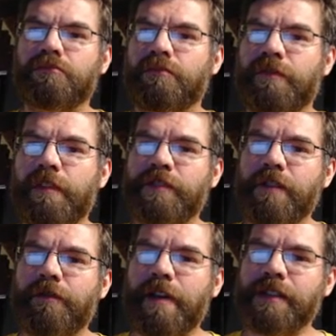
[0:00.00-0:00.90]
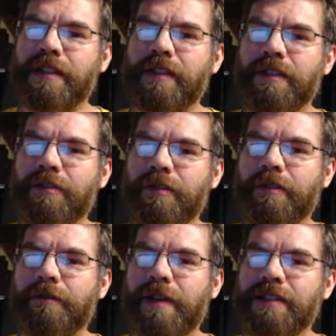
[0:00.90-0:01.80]
15 fights. I think your
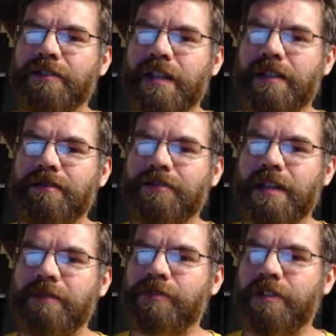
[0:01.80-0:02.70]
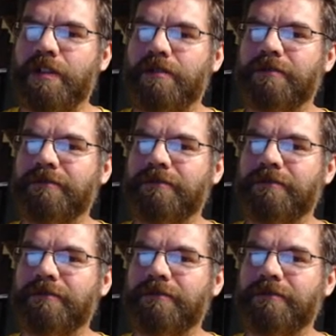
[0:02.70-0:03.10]
third fight, James Jones.